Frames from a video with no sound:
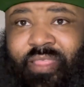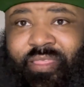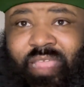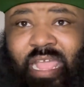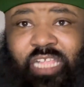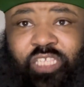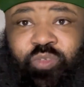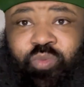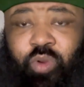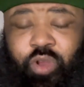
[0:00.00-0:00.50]

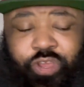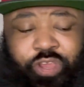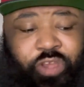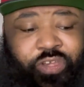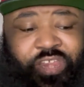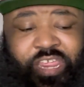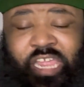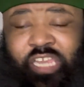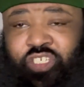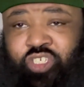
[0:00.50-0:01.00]
That's where
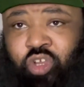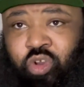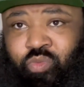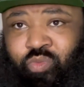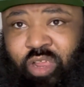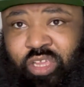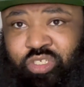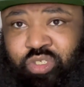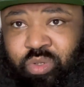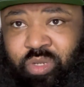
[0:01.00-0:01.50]
your D'Angelo
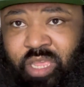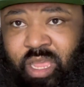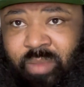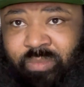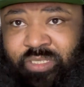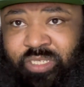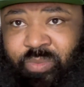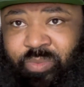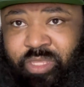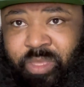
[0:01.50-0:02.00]
Russell
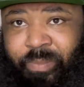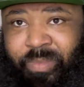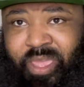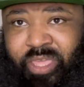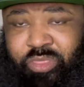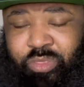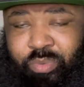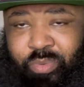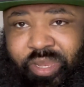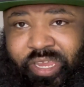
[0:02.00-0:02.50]
comes in with the
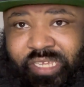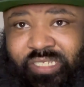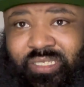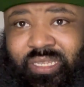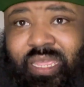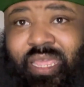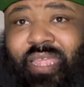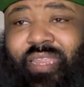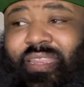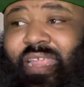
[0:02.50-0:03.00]
big threes.